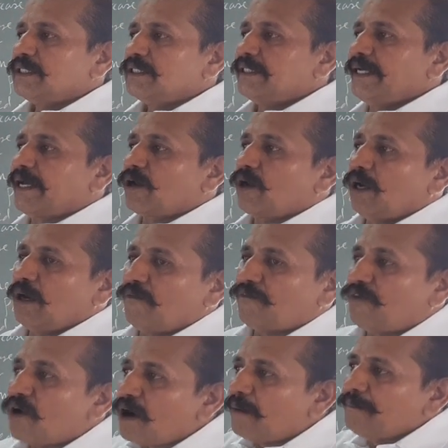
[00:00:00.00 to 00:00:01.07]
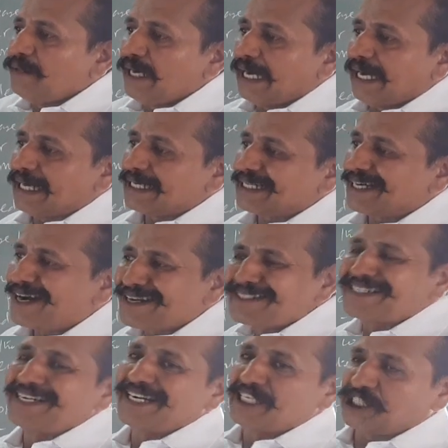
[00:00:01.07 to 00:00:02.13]
they are all form a
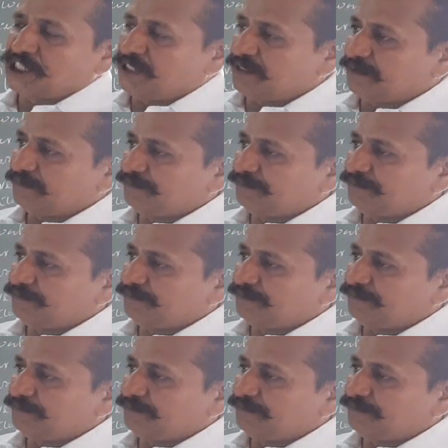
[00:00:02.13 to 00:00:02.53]
concentration.